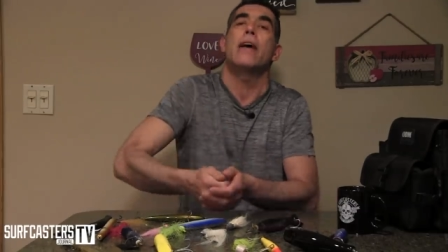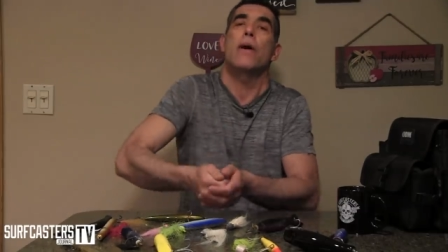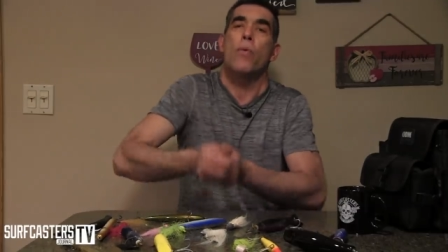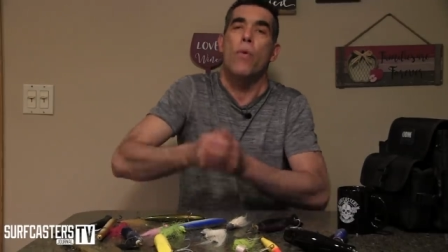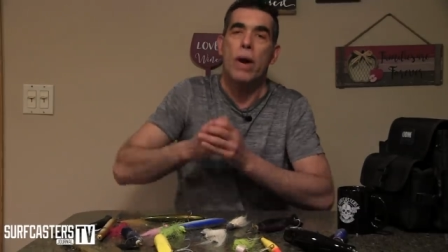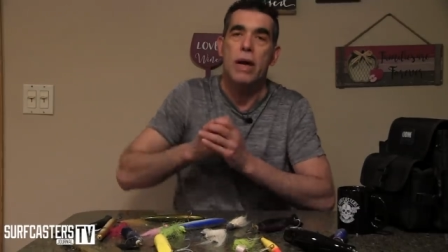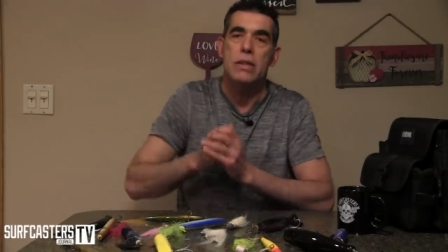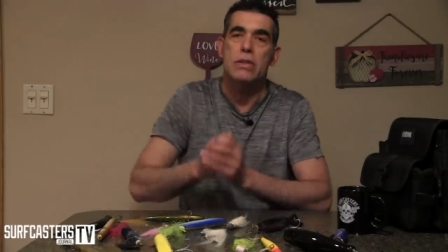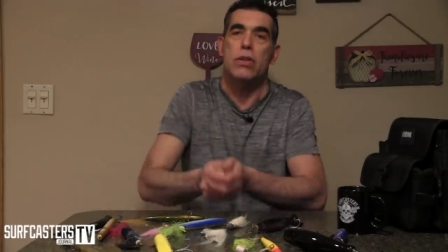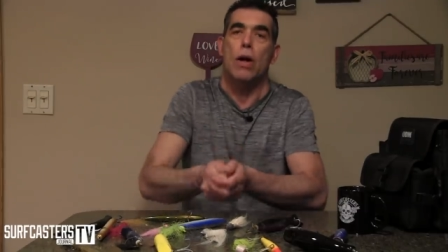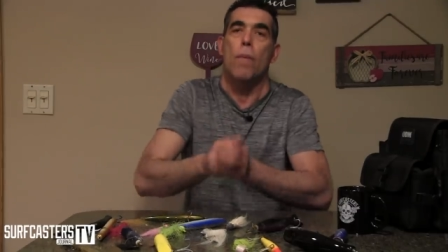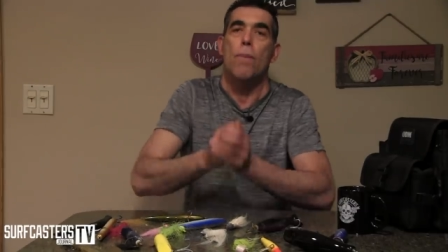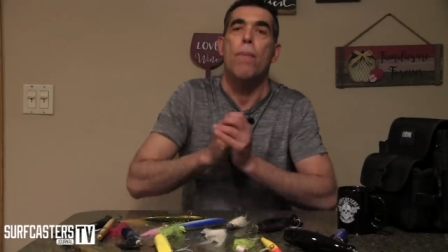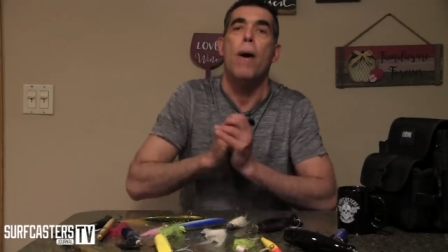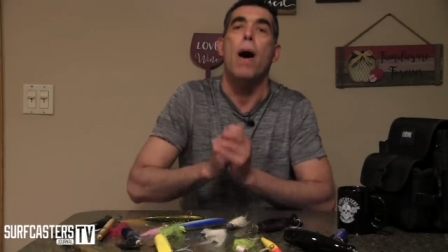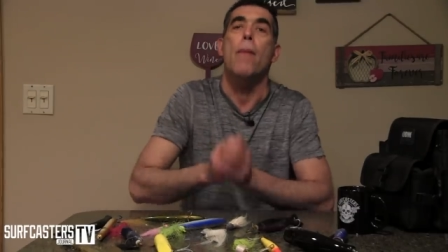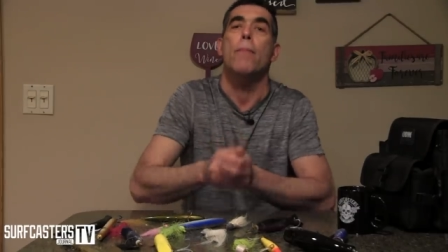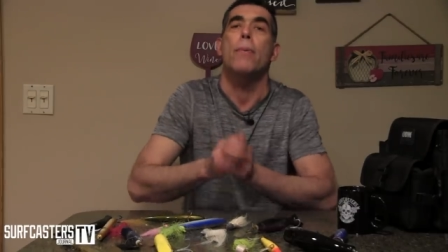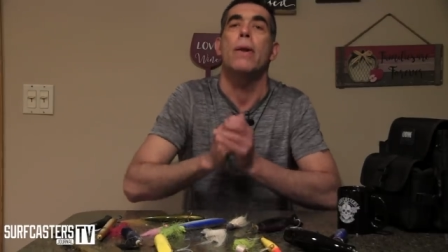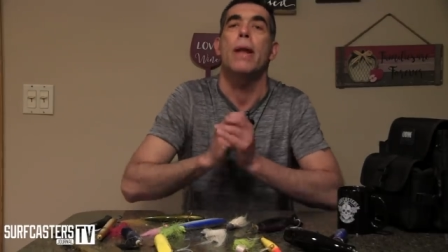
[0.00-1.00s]
that wave and start
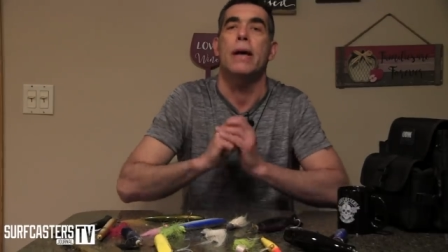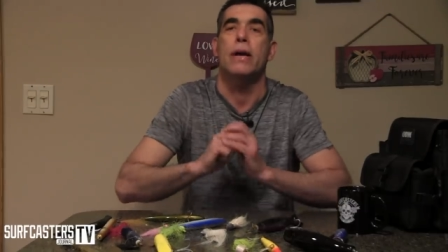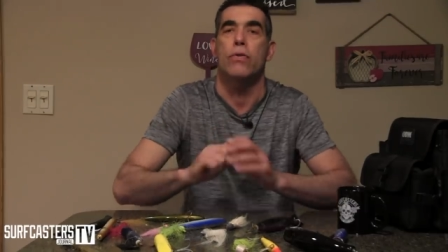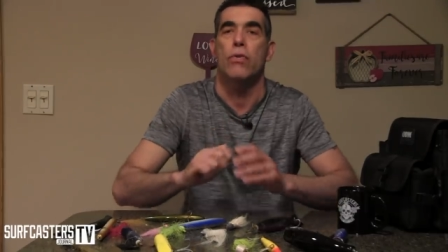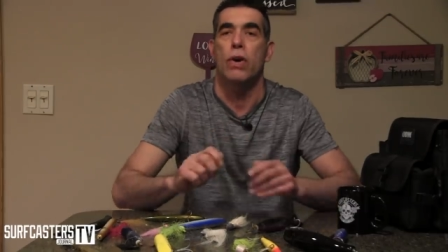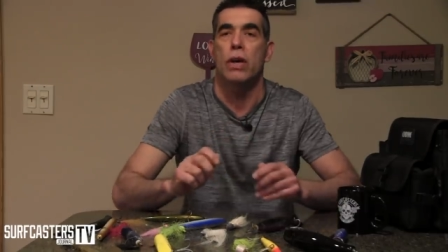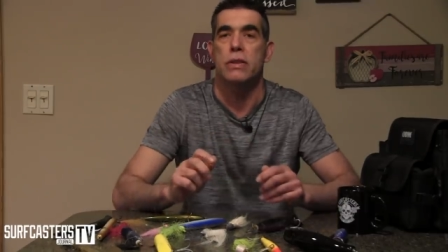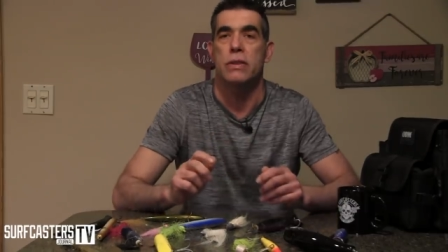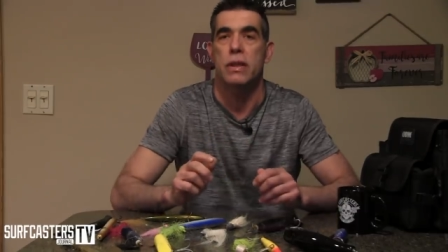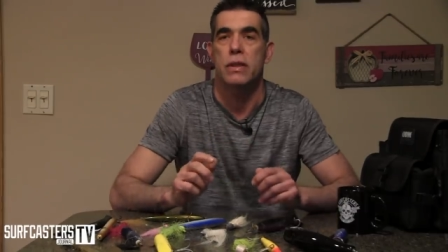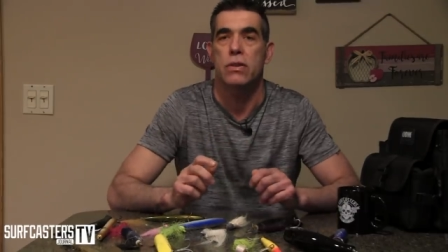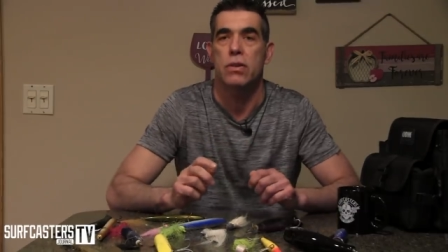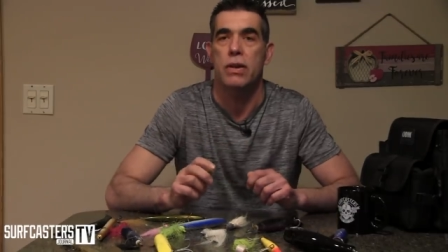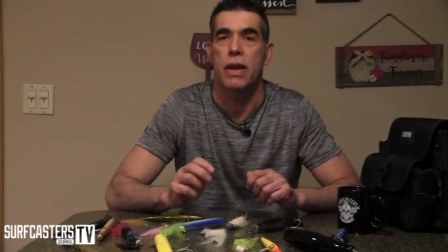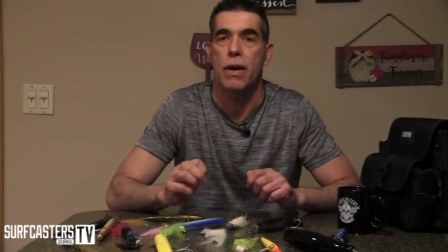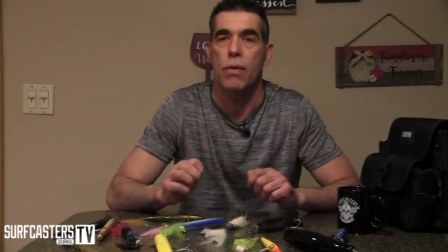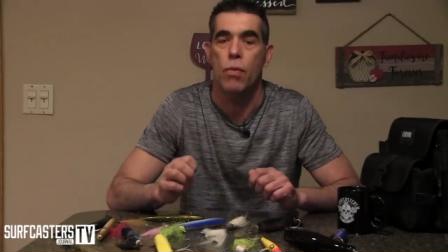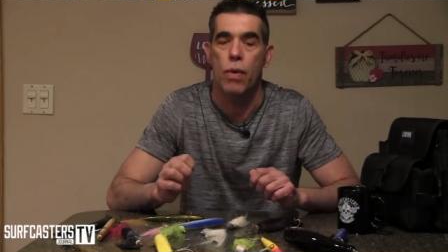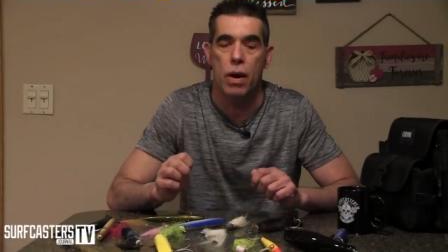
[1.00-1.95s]
popping like crazy into that